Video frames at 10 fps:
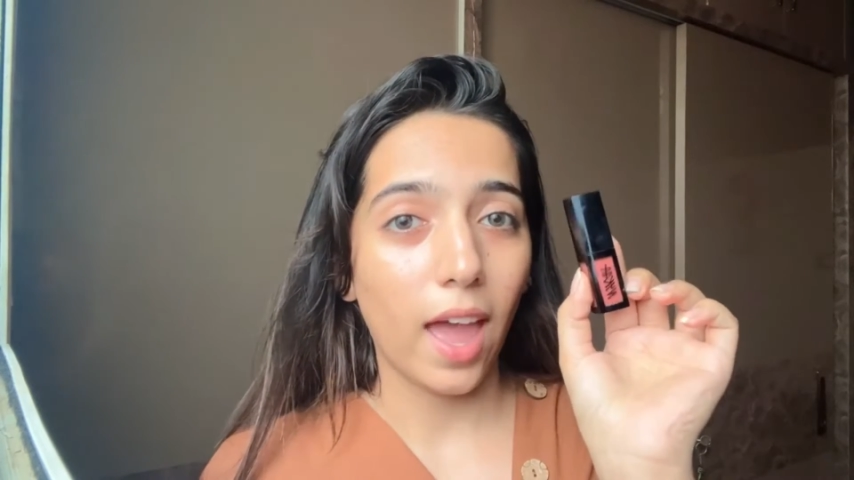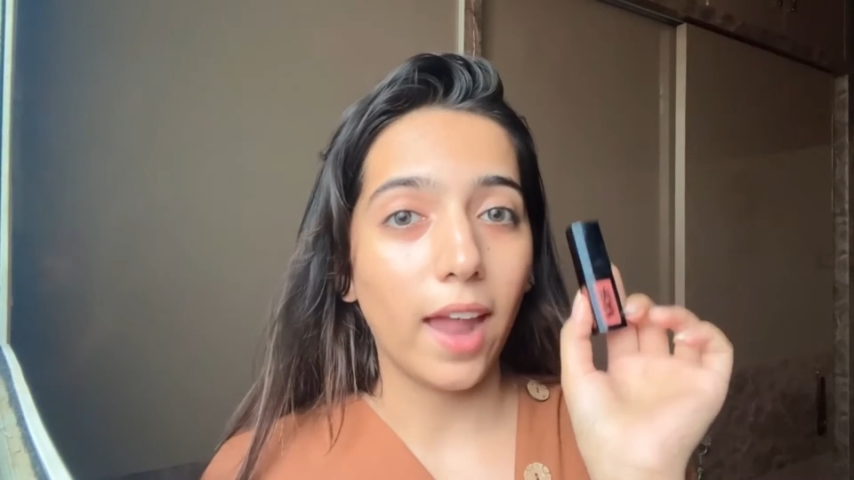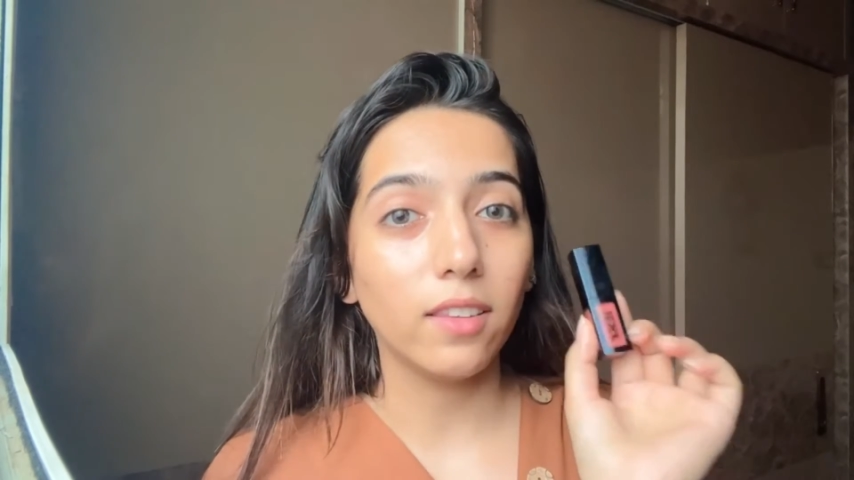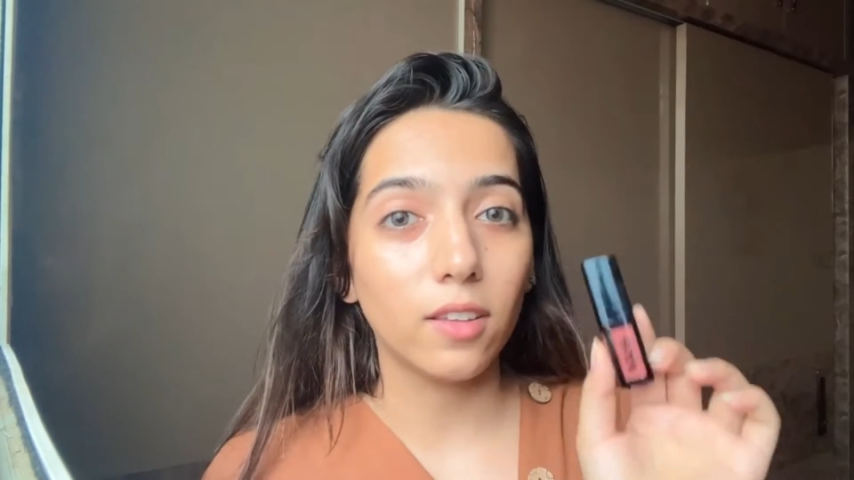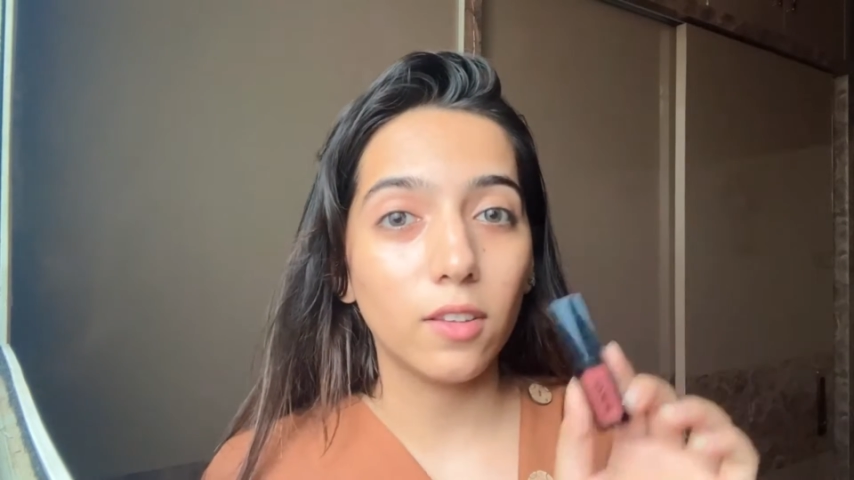
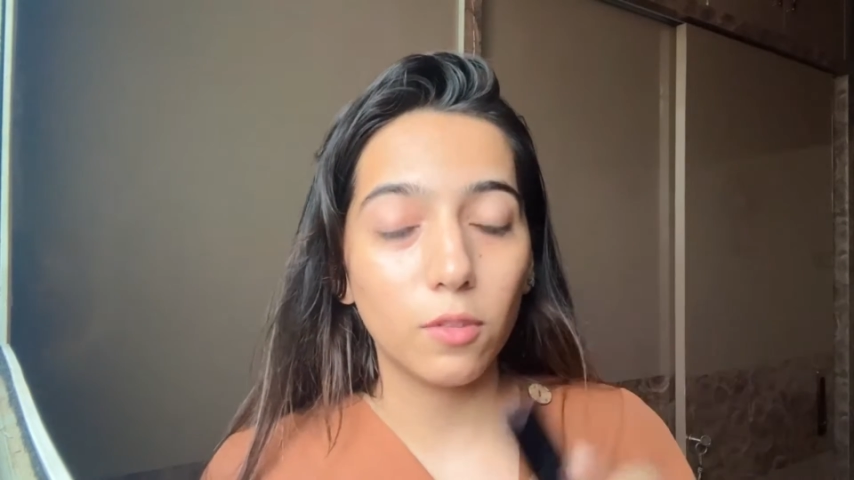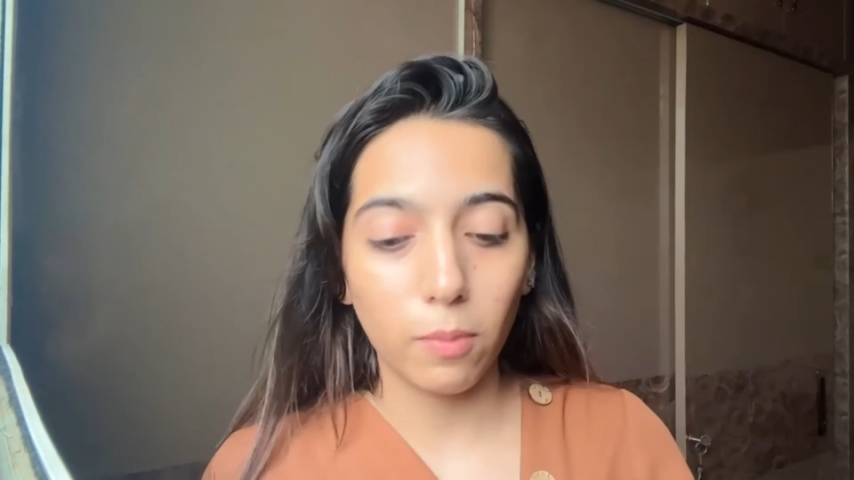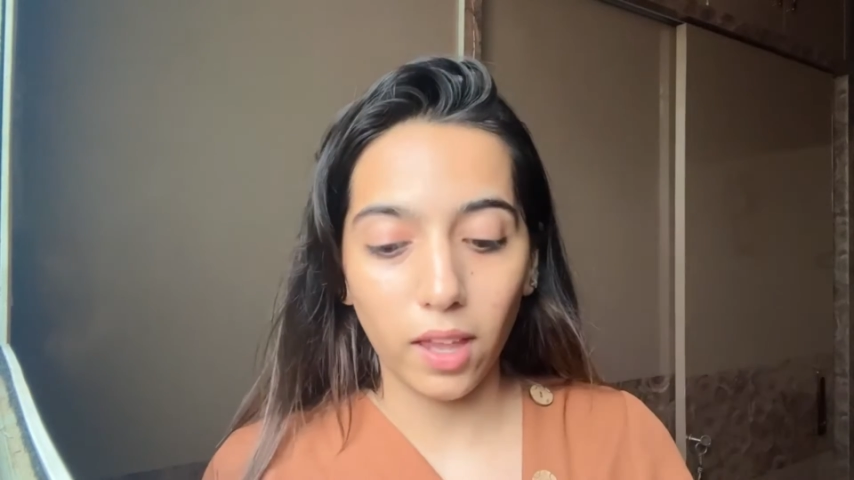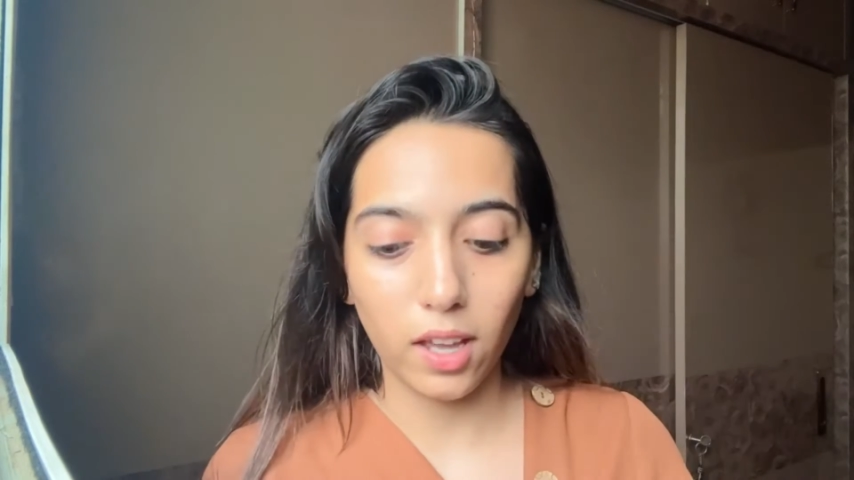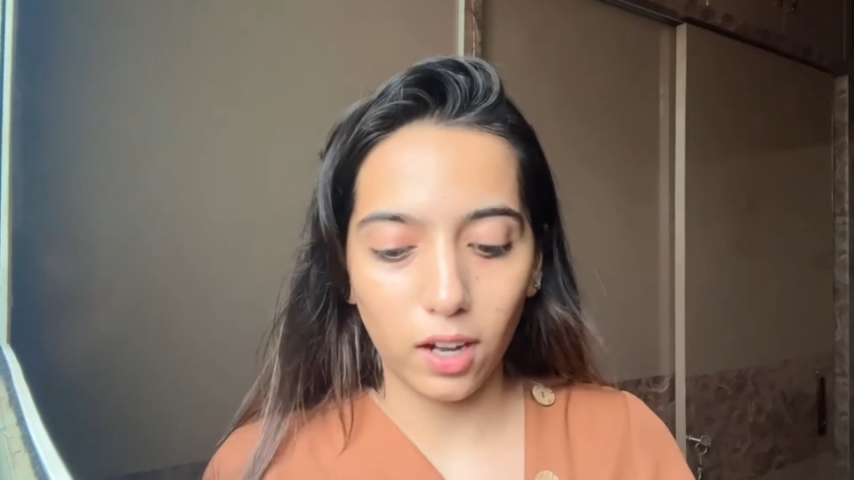and this is
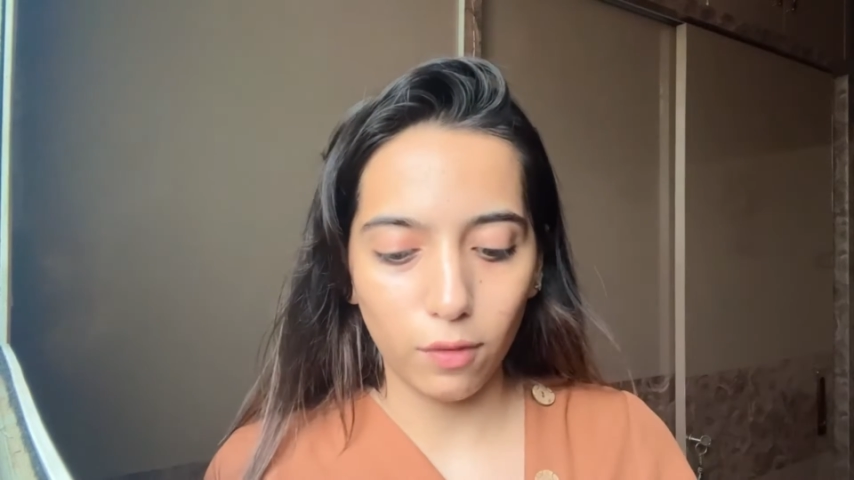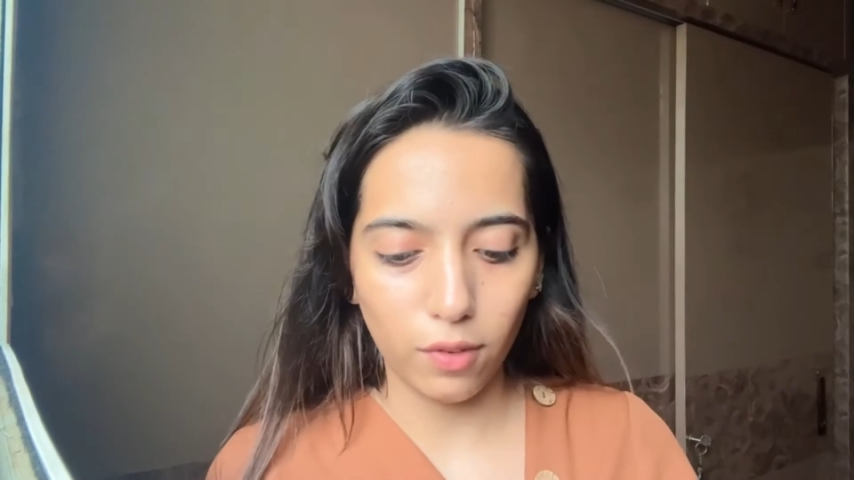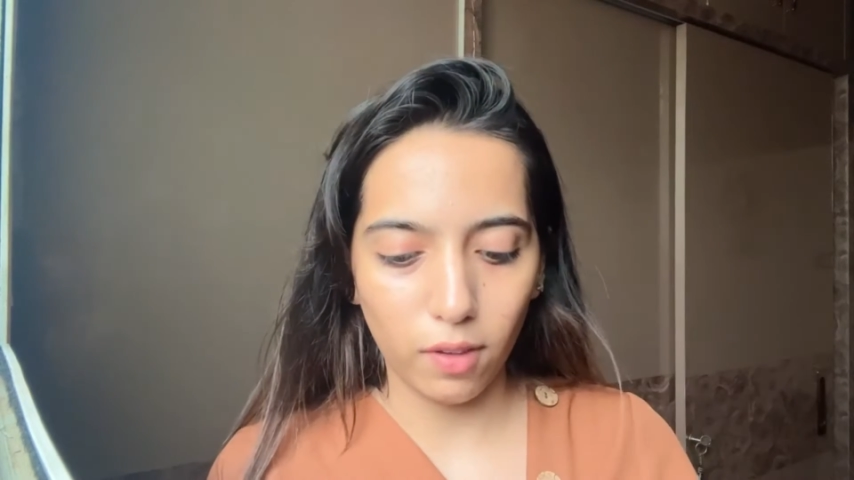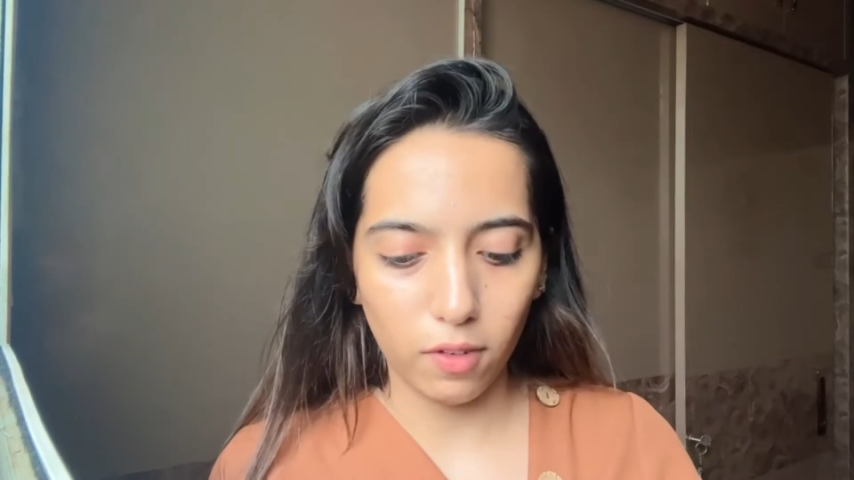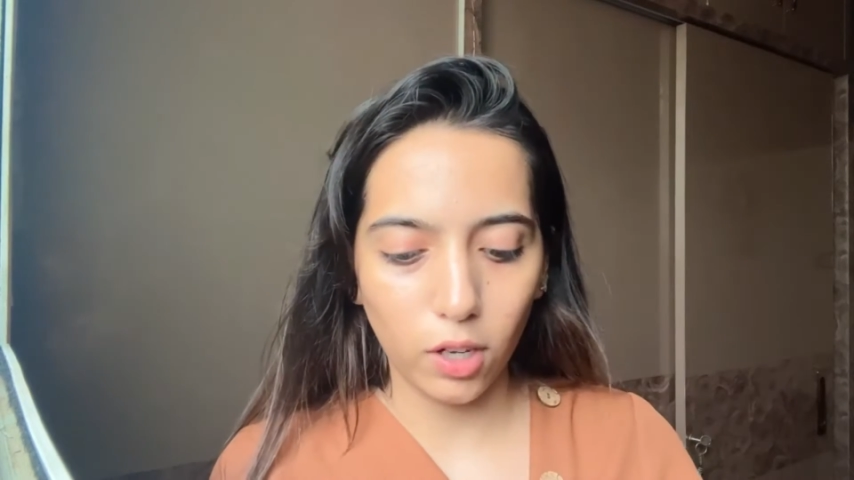my current
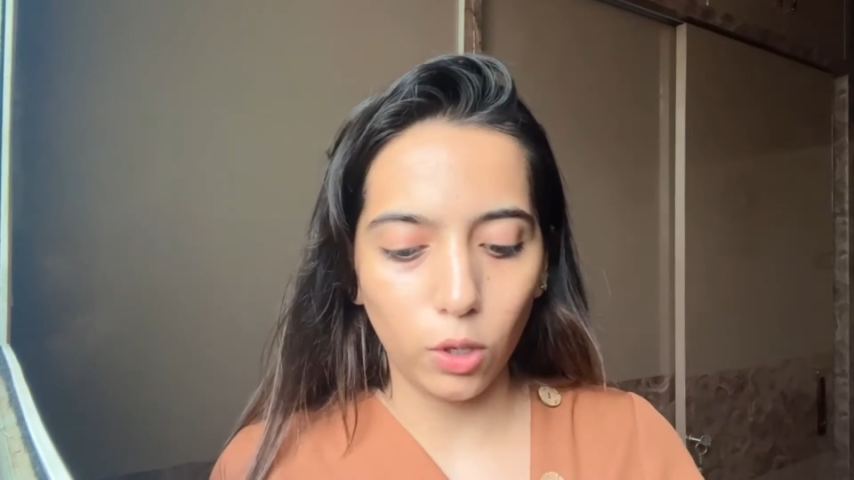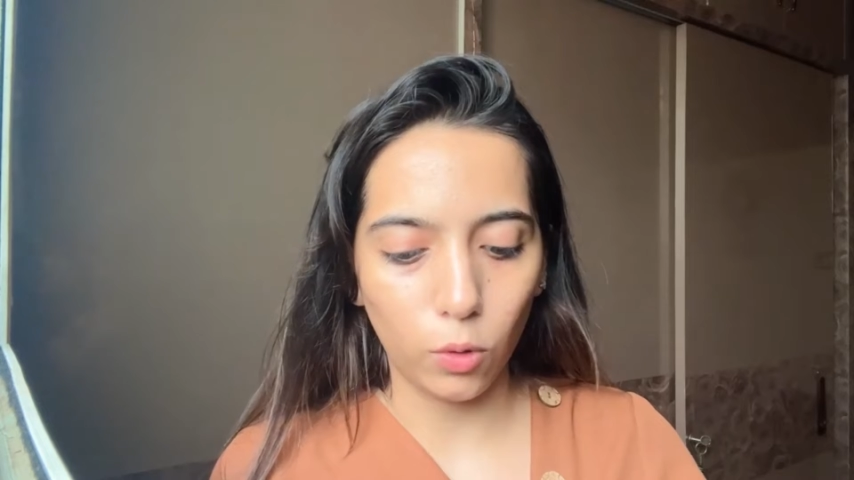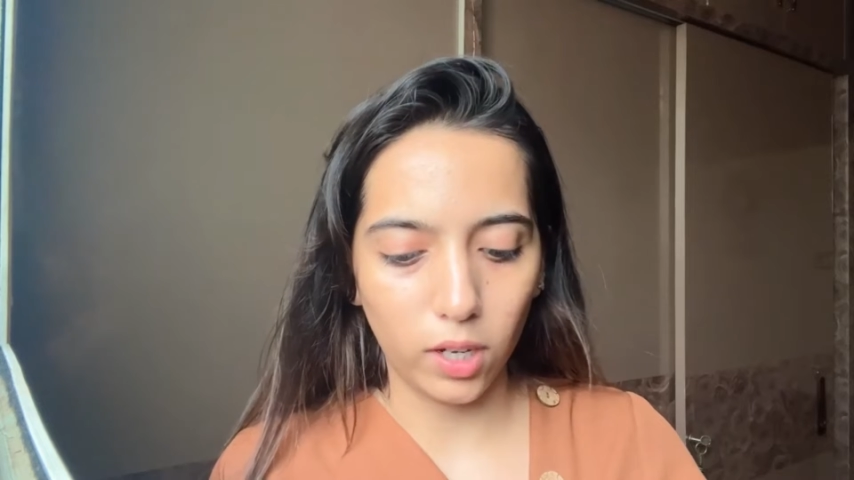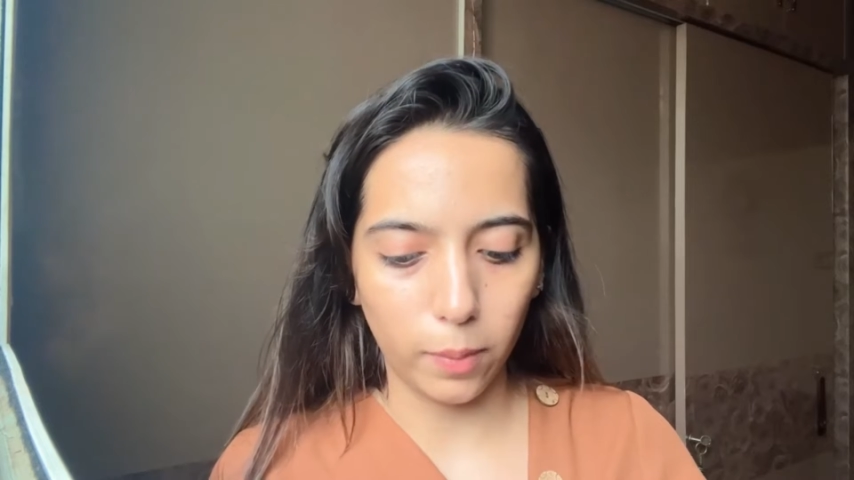favorite nude